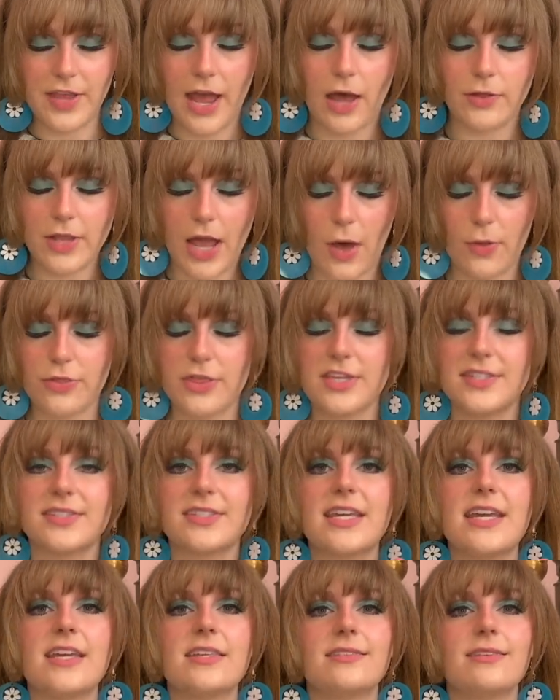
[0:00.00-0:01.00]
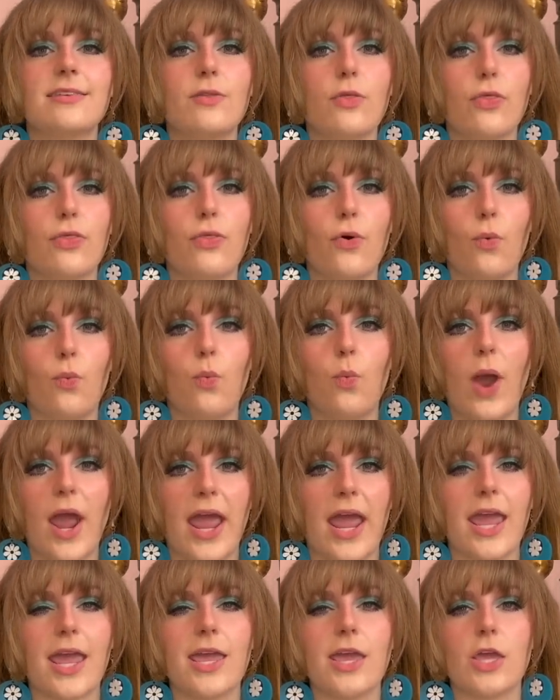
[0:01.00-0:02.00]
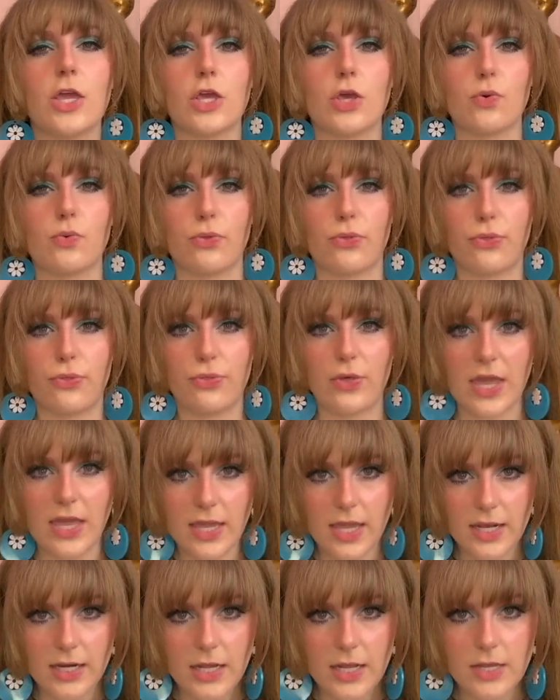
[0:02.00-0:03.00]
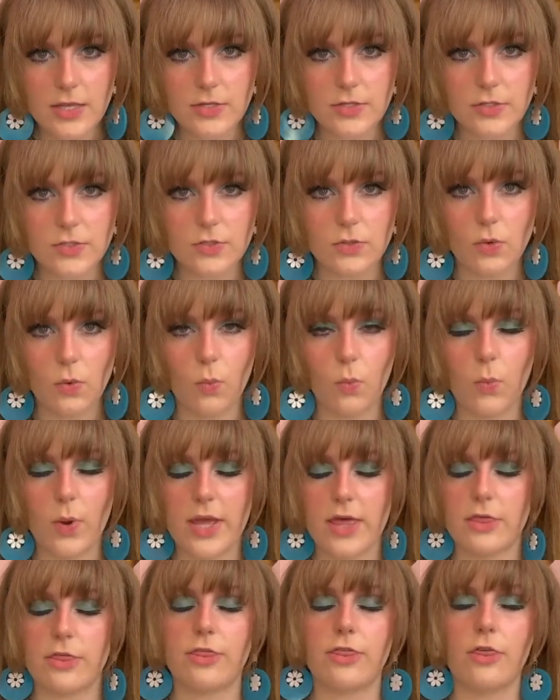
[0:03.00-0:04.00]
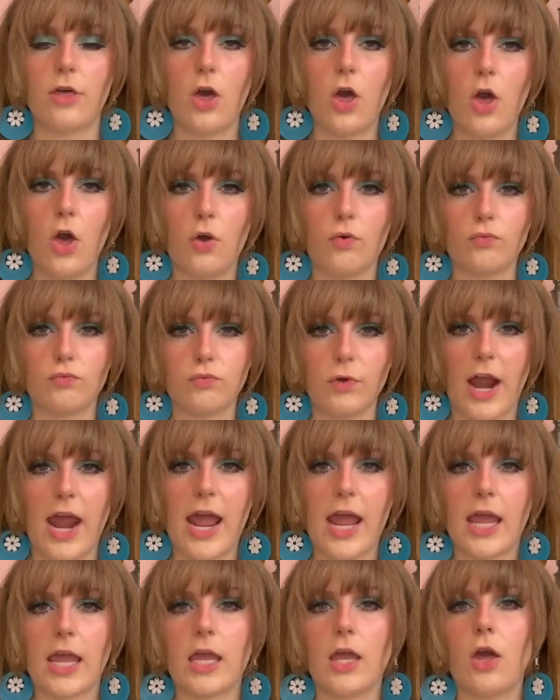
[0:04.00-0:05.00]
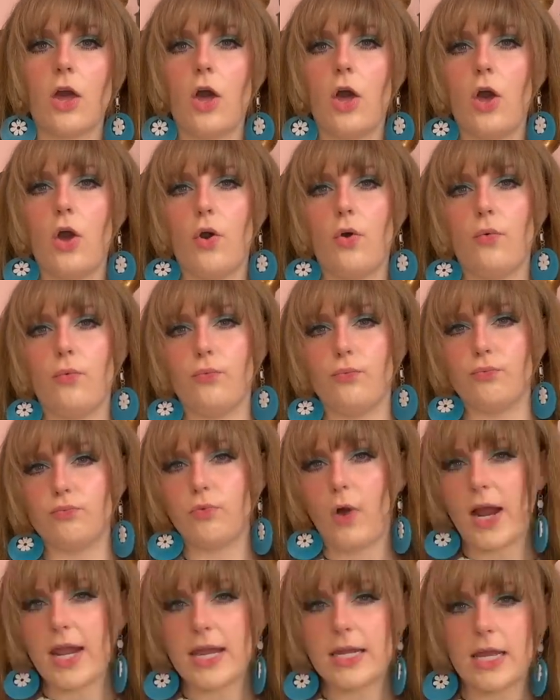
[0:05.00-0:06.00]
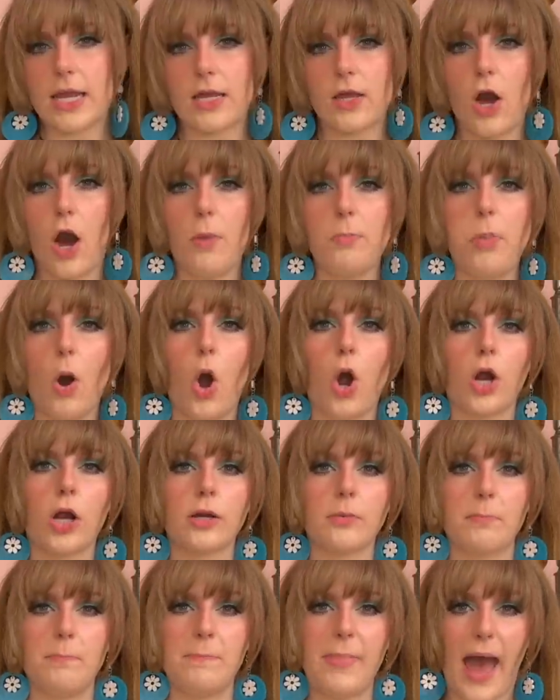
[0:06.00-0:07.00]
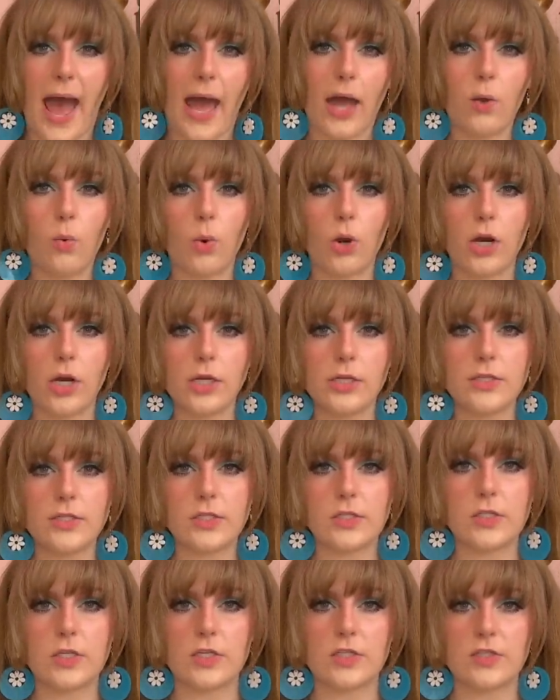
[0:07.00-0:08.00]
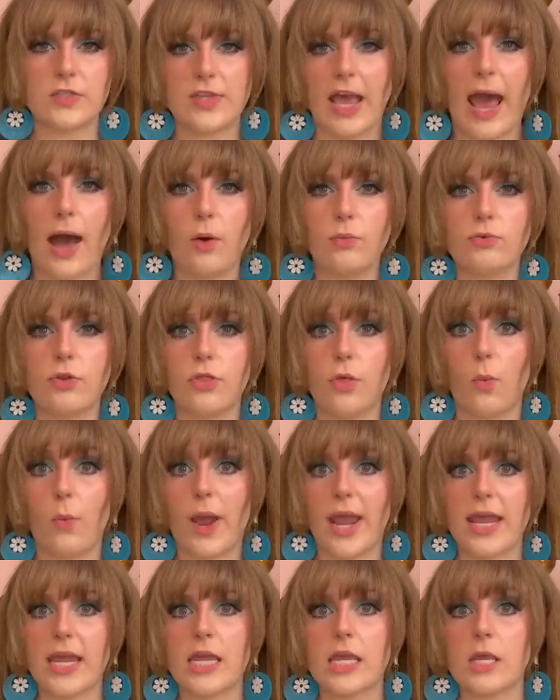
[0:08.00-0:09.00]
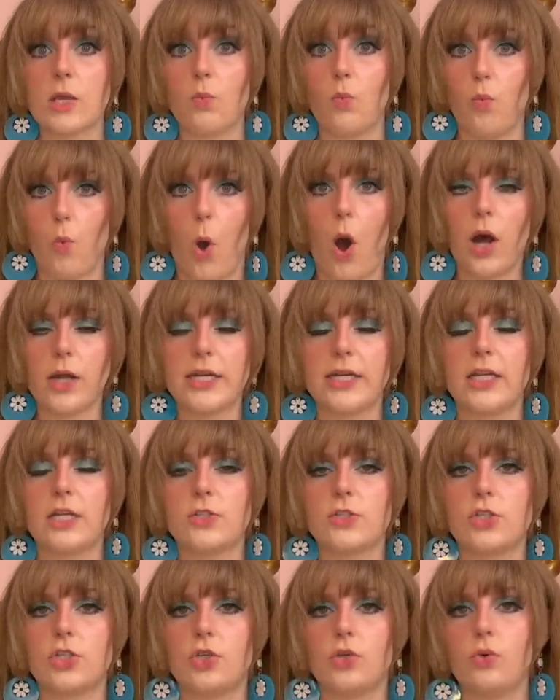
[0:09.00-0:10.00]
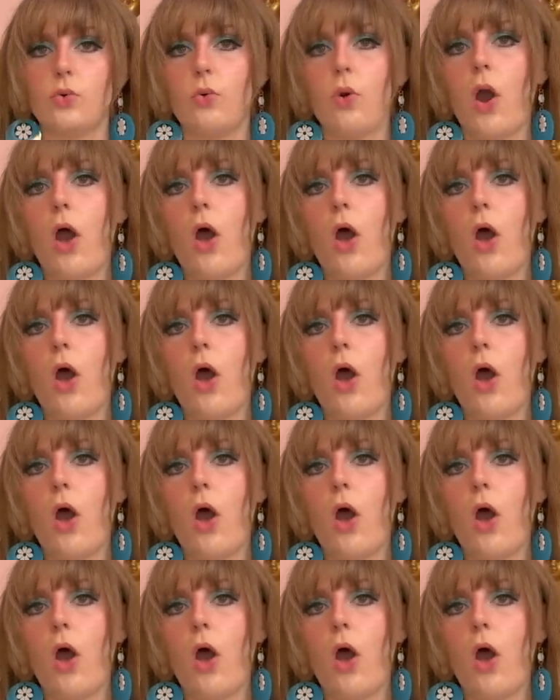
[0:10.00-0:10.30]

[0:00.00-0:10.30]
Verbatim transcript: Now, this isn't the way you think it is with Ray writing a part backwards to sound the way he wanted it to,